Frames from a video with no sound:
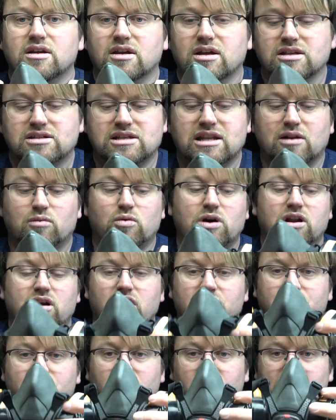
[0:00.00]
so the one
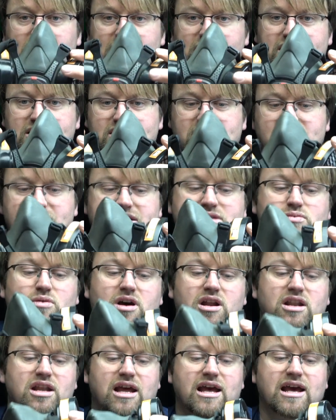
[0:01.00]
I've got is this
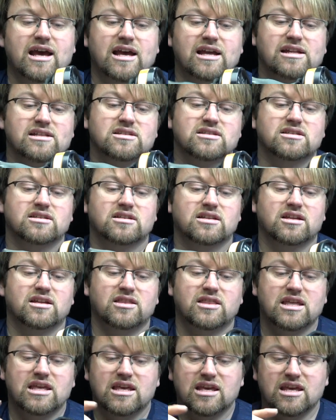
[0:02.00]
one, and
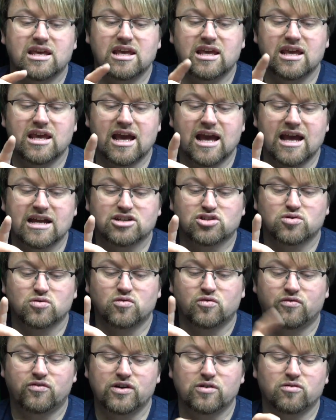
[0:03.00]
the actual
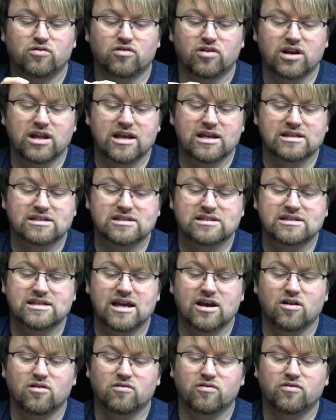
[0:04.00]
filter on it
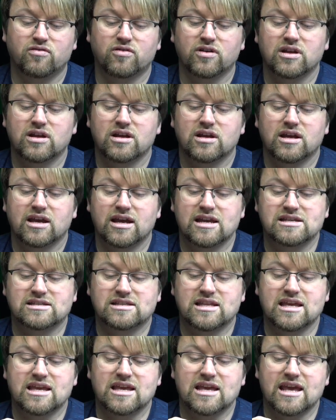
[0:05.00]
itself is
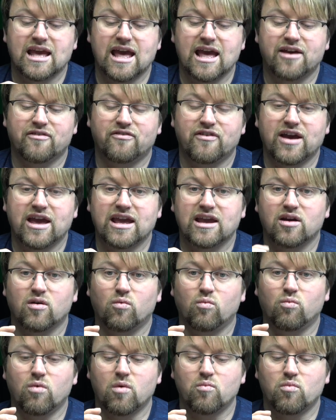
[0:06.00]
the
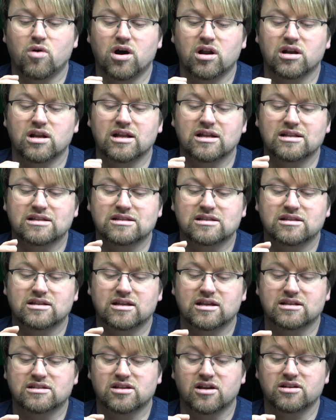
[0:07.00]
FA11.
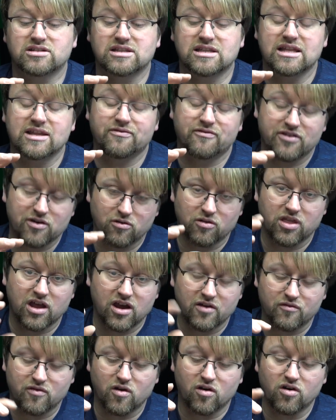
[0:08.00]
So the filter that
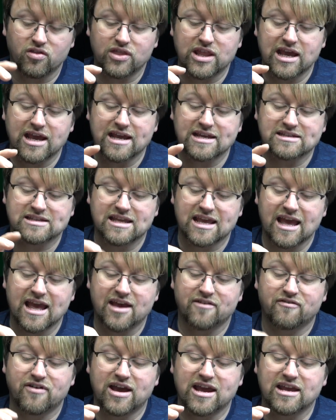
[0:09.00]
I've got on there is the
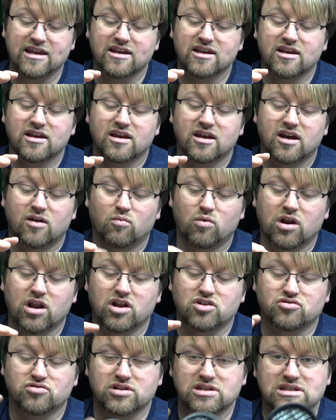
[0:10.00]

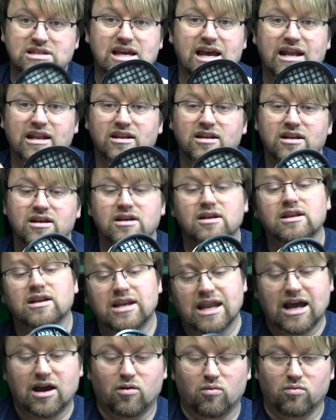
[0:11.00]
FA110.
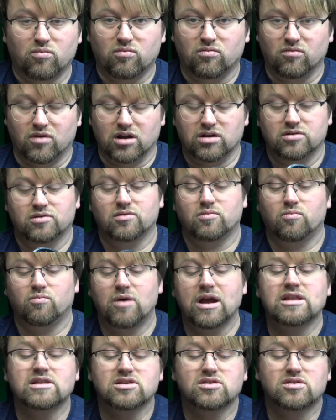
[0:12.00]
Now,
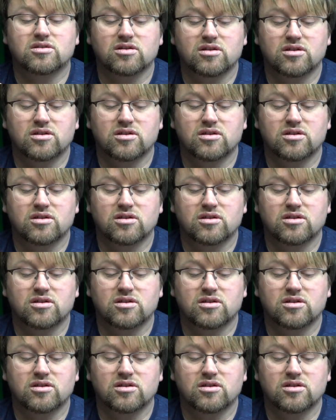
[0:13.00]
when